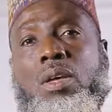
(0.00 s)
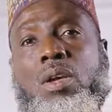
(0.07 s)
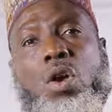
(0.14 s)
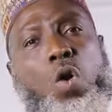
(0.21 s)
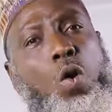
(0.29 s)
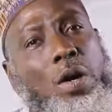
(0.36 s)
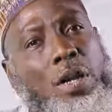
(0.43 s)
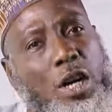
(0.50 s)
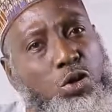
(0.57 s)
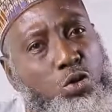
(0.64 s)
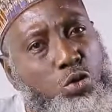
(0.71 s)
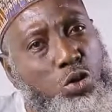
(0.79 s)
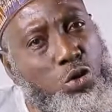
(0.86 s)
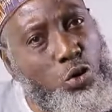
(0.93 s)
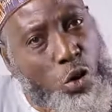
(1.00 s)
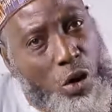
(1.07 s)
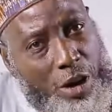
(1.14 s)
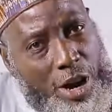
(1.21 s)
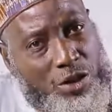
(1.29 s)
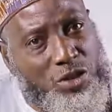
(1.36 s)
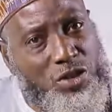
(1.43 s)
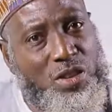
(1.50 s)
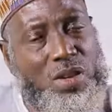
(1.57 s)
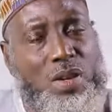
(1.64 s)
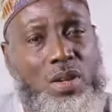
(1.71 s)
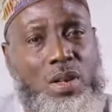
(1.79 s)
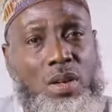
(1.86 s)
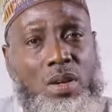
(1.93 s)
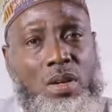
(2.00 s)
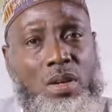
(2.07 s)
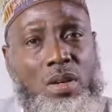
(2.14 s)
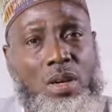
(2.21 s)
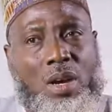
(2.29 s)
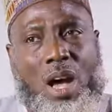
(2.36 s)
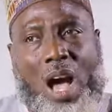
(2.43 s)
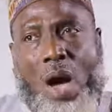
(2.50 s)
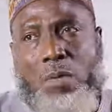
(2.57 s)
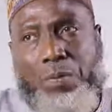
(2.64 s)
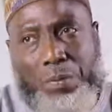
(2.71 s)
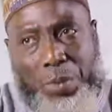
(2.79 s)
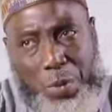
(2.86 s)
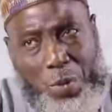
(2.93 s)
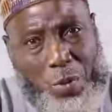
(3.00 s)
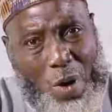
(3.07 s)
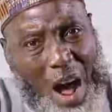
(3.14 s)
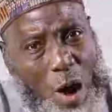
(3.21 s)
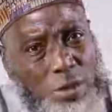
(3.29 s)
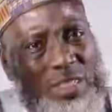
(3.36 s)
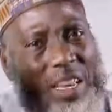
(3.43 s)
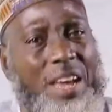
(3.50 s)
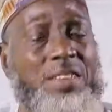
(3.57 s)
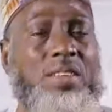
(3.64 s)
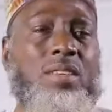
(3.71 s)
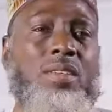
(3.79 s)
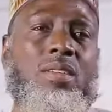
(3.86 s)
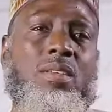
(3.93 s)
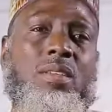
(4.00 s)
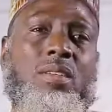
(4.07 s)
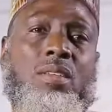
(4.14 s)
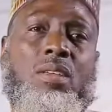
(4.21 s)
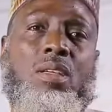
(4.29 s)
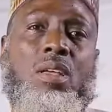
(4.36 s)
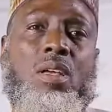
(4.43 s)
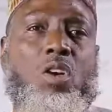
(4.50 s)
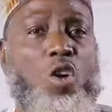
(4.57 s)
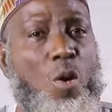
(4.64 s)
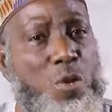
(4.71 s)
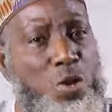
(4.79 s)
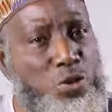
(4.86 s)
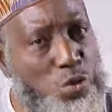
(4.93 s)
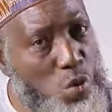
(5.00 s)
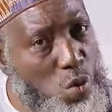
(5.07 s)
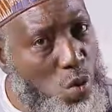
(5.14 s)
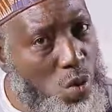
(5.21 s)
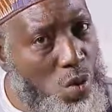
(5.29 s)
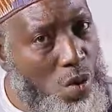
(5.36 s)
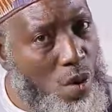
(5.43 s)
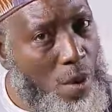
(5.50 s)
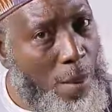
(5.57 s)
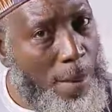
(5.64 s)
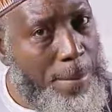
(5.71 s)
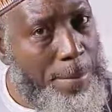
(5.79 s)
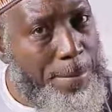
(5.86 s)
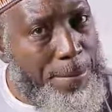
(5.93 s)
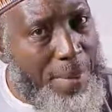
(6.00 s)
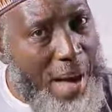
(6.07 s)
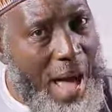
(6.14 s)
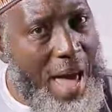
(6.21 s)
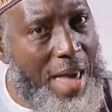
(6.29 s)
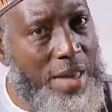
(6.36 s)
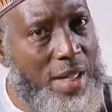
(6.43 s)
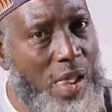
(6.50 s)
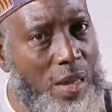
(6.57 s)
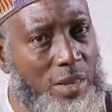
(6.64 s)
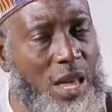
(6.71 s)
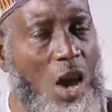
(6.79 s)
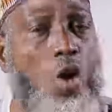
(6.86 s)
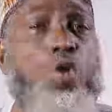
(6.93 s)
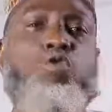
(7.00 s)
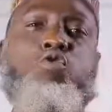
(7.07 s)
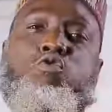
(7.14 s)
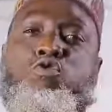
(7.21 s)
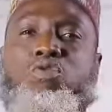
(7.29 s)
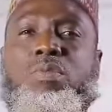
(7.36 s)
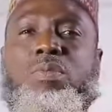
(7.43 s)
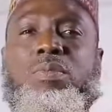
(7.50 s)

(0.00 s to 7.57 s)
in order to discourage people from outside coming to buy their own goods.